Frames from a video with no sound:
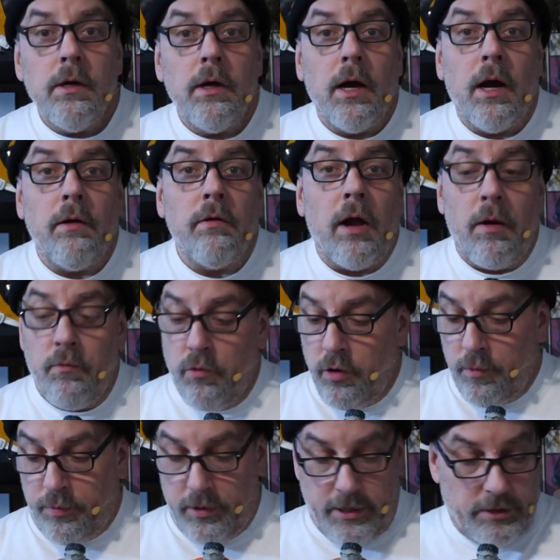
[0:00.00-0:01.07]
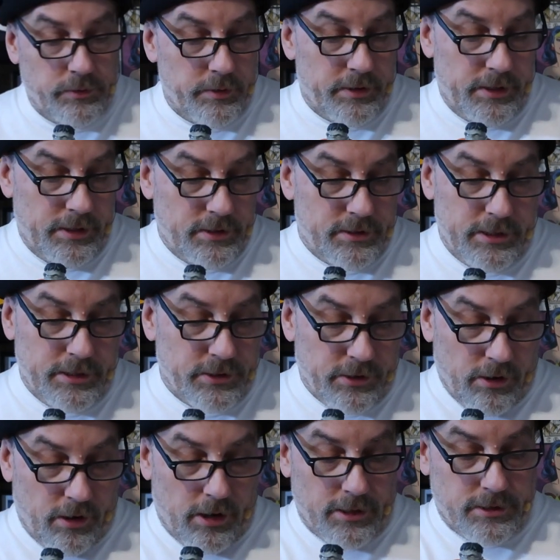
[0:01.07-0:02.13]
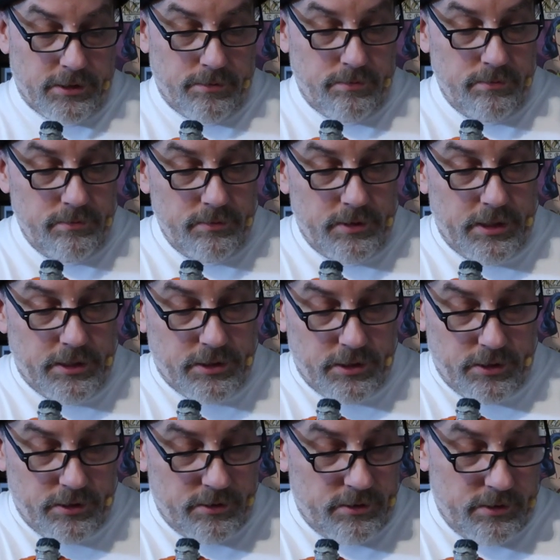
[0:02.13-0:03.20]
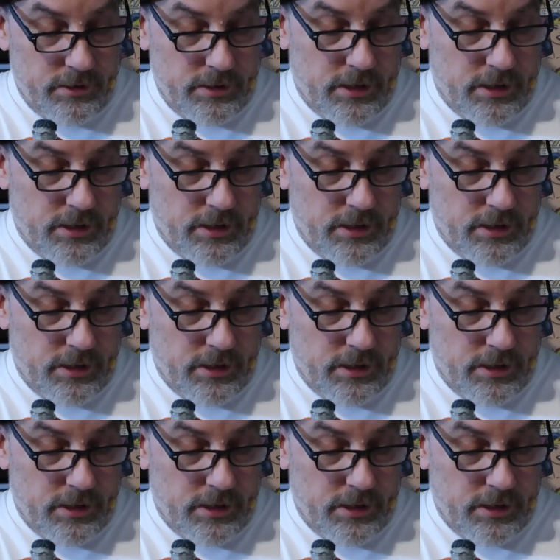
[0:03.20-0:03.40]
real pleased with these. These are awesome. These are